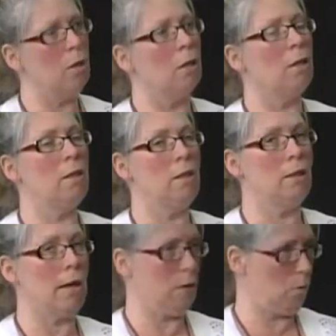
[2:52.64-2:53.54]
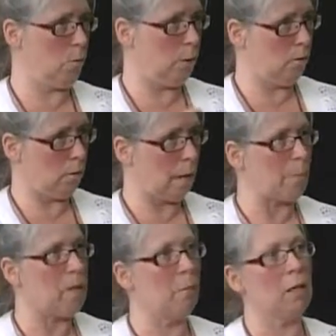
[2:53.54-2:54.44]
the heroin
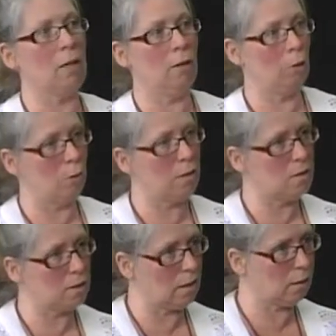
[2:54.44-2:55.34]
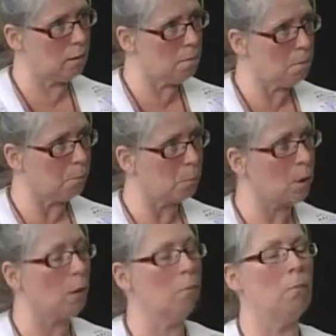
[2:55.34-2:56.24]
epidemic in the Northeast Kingdom.
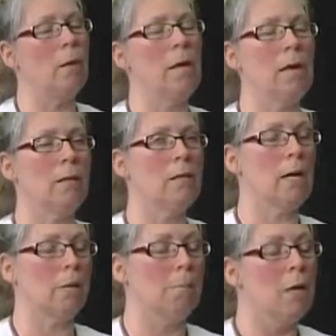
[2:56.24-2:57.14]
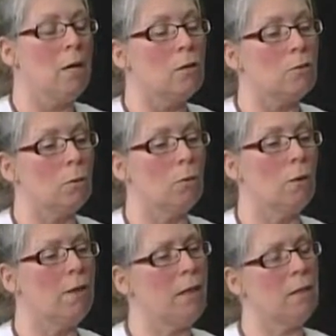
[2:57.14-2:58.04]
Mm-hmm. And
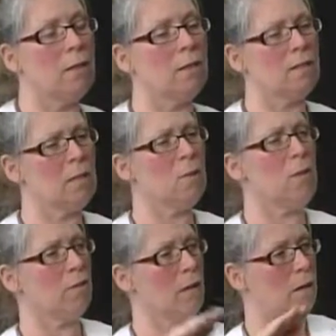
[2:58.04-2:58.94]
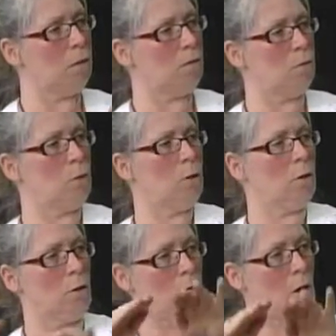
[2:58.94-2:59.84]
then it seemed to have kind of sort
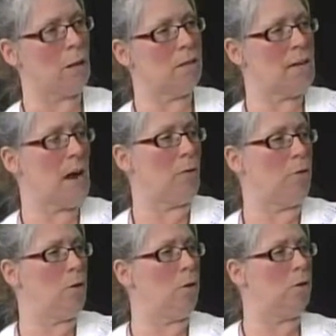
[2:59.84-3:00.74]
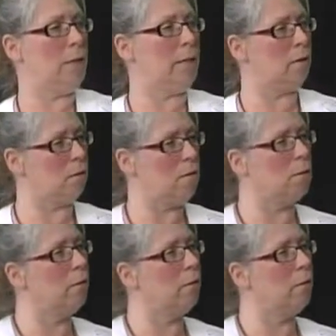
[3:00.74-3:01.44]
of gone down, like it seemed to have